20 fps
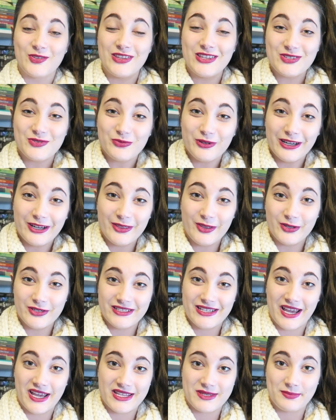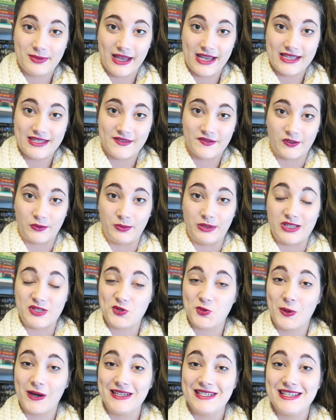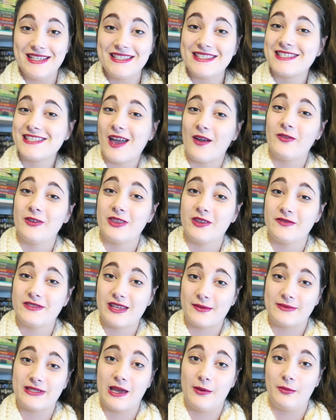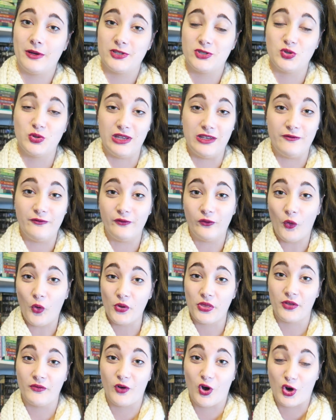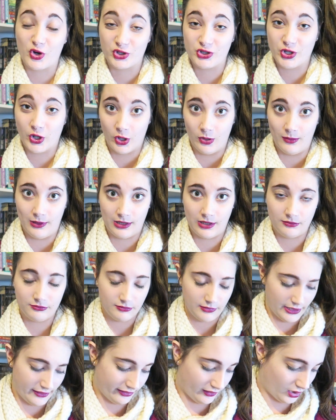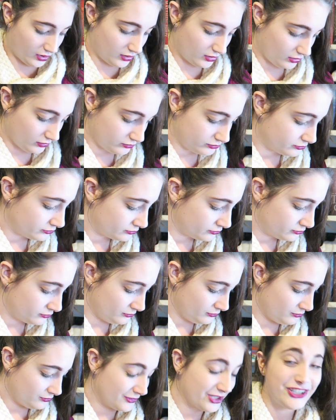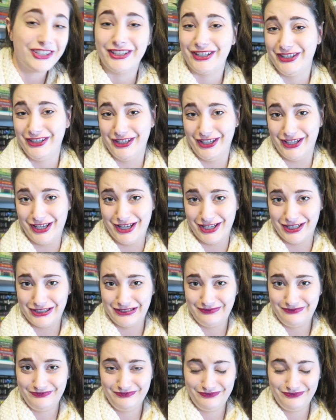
So this readathon takes place from the 27th of September to the 4th of October, I think. Yeah.